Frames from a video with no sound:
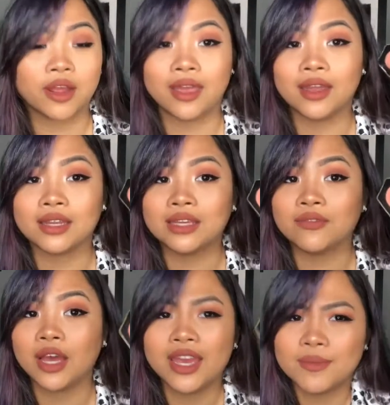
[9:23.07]

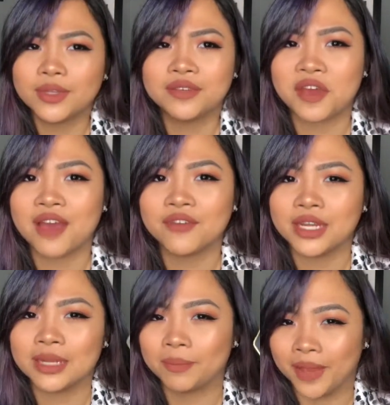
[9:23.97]
I can't believe I haven't
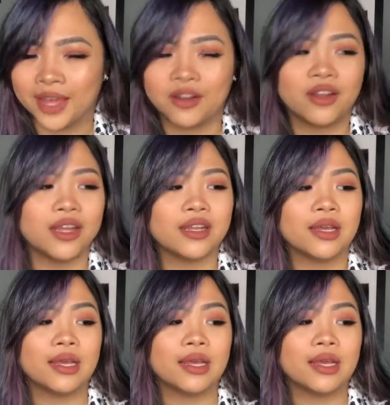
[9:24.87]
hit pan on it,